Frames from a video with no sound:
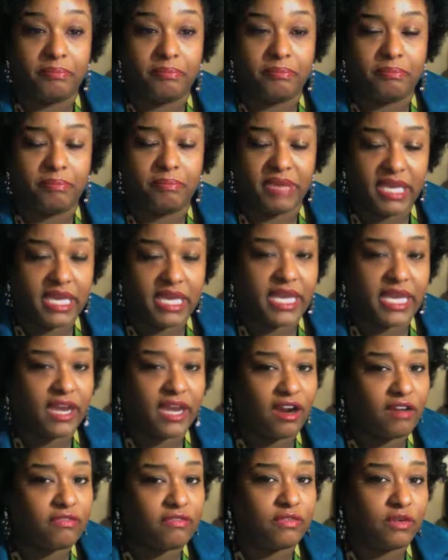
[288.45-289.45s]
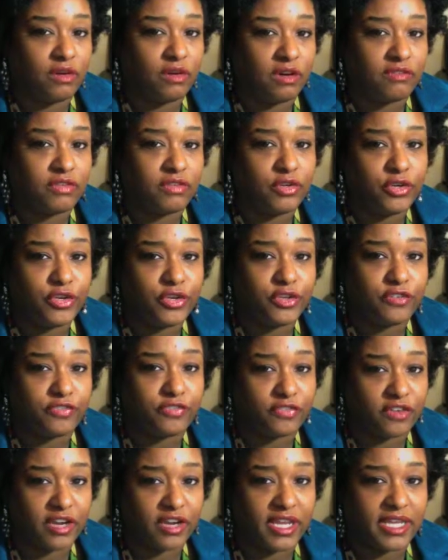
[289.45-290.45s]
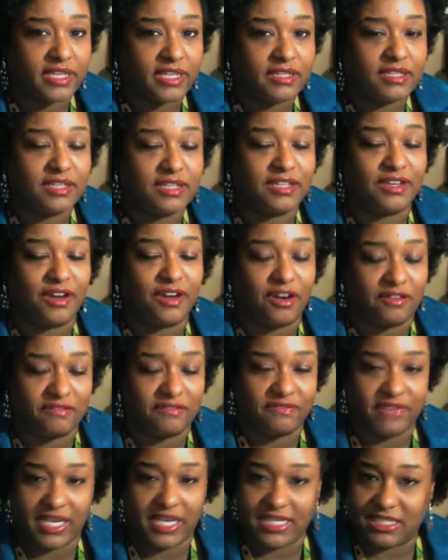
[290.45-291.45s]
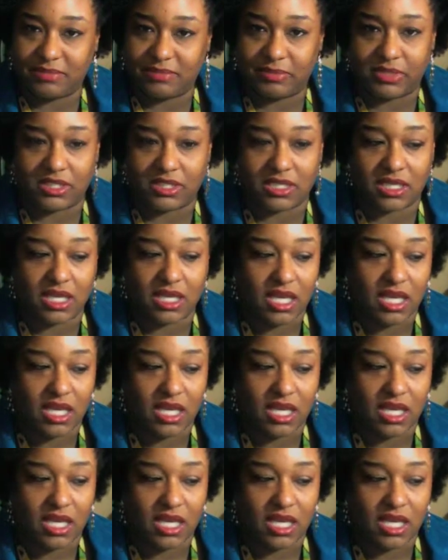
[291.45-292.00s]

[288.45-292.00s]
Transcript: be careful of who you friend on Facebook.